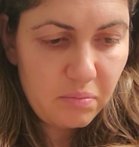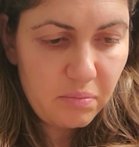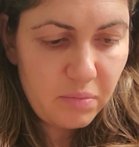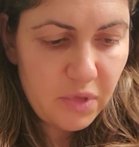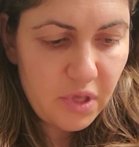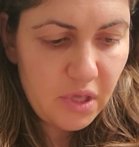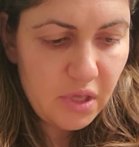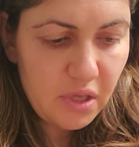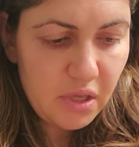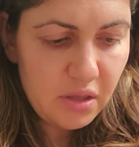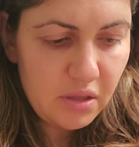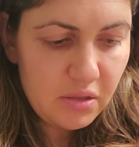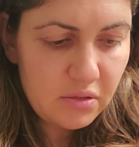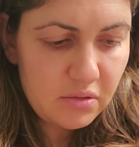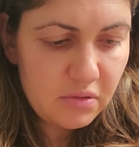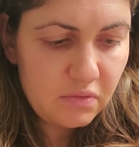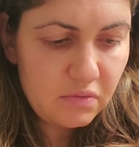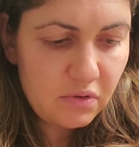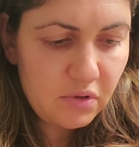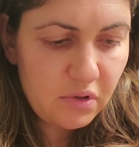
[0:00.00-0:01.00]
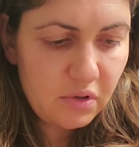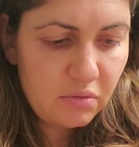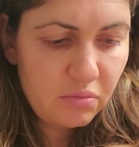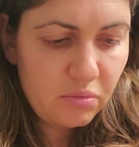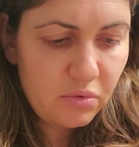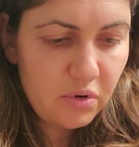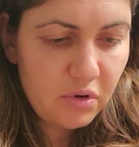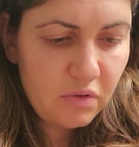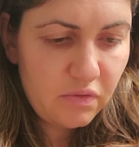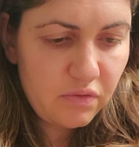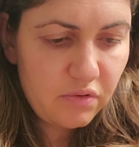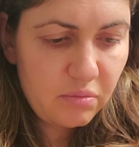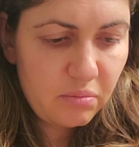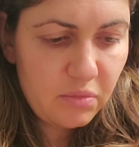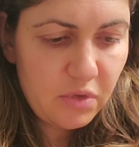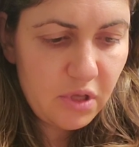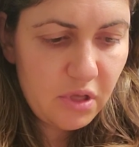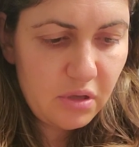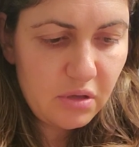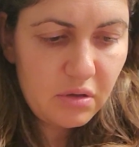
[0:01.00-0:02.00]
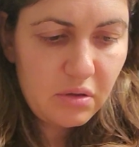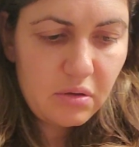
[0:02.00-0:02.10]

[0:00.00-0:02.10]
Pinky doesn't really work for me,